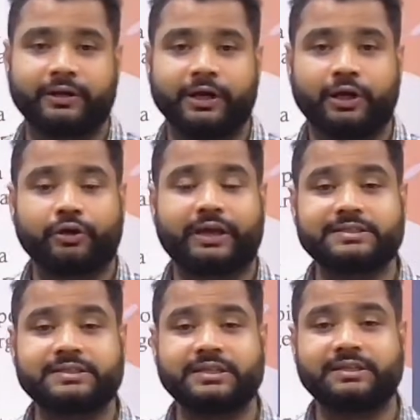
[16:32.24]
Now you can
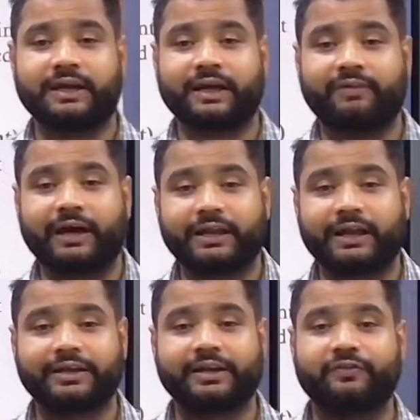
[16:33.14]
see that I have
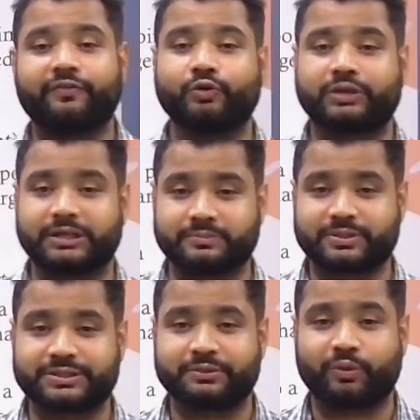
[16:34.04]
highlighted few
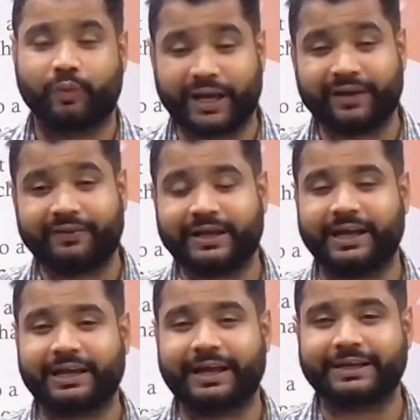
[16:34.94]
terms. Why have I
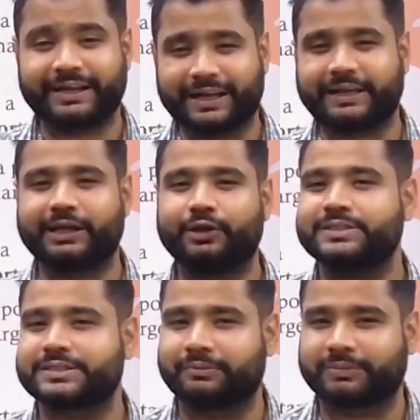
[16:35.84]
highlighted? I'll tell you in
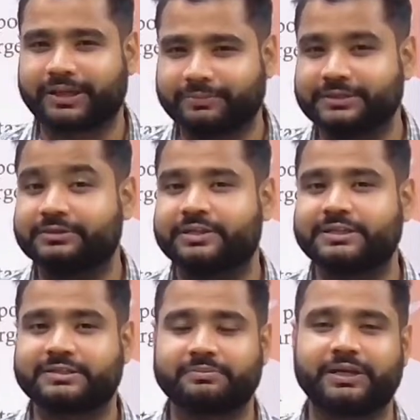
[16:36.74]
some time. There's a
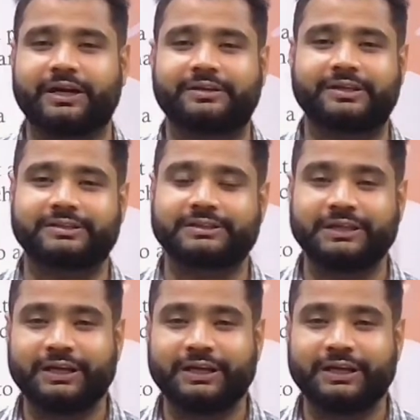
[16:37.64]
reason behind it.